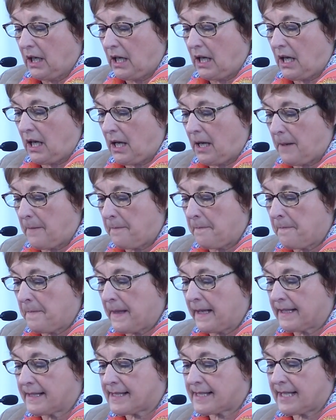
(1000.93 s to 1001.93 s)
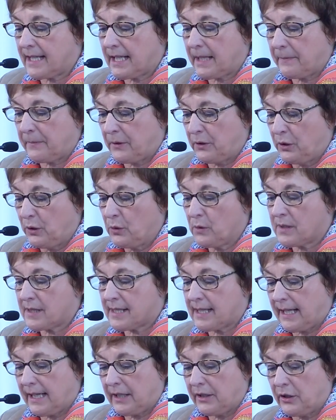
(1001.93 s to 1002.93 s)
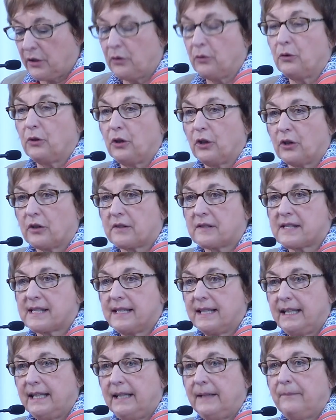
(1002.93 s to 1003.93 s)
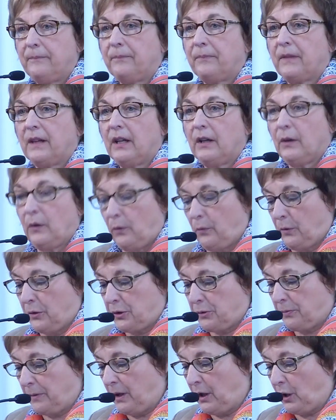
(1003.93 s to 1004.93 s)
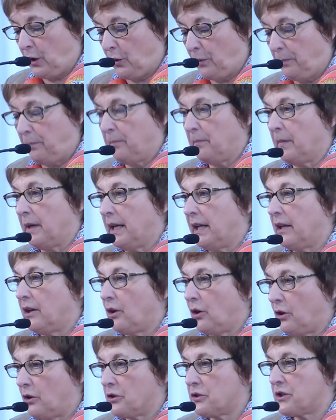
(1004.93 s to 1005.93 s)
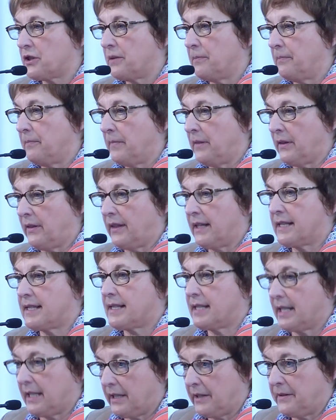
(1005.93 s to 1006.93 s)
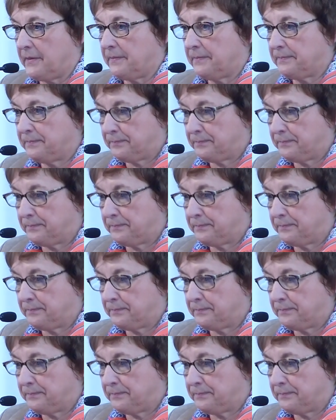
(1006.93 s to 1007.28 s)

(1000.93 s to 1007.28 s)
and set up a new site in New York City, which will open in autumn this year.